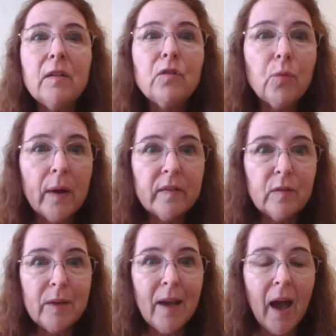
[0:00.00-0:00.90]
trust
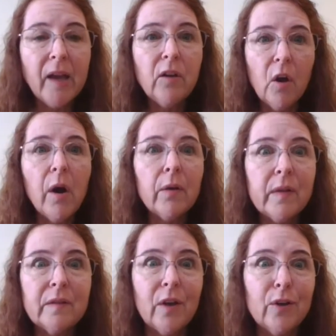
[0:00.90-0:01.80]
me, I know how
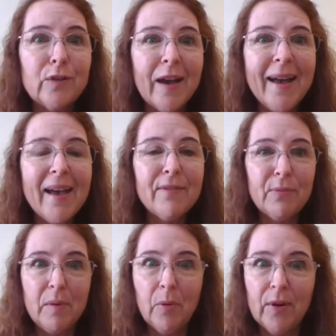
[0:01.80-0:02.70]
this goes. I have
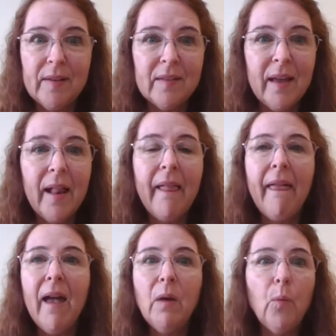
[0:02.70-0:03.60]
3 boys,
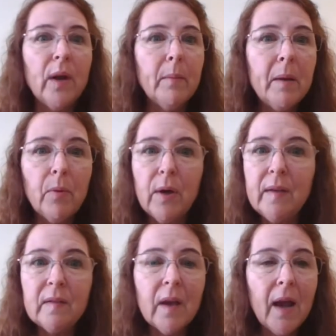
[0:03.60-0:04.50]
and one of my
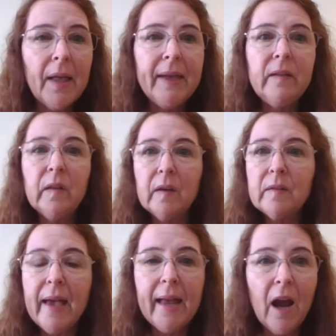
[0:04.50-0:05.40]
boys, he
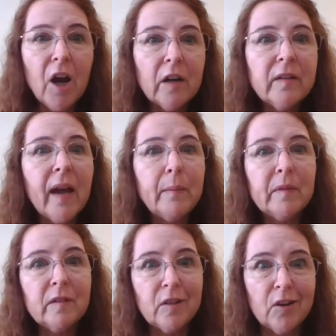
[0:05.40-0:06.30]
just had a hard time
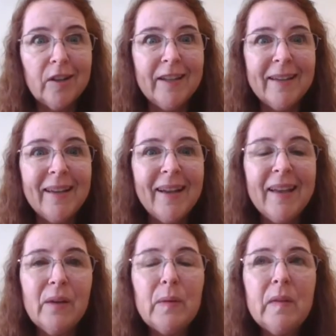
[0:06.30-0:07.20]
starting.
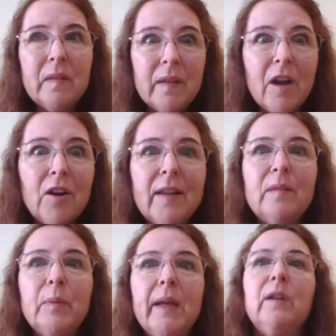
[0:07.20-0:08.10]
He would stare at
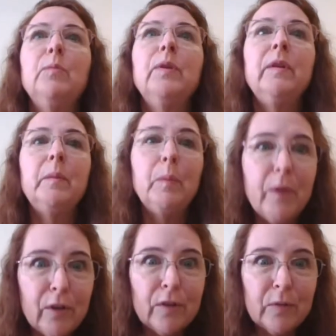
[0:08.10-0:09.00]
his blank
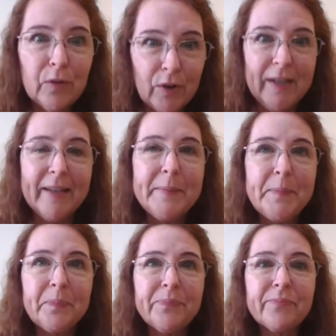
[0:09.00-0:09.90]
computer screen
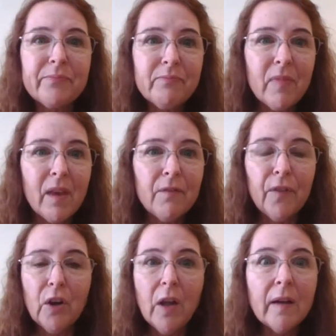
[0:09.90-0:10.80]

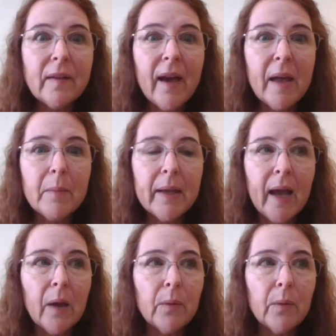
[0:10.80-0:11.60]
for a long time, and I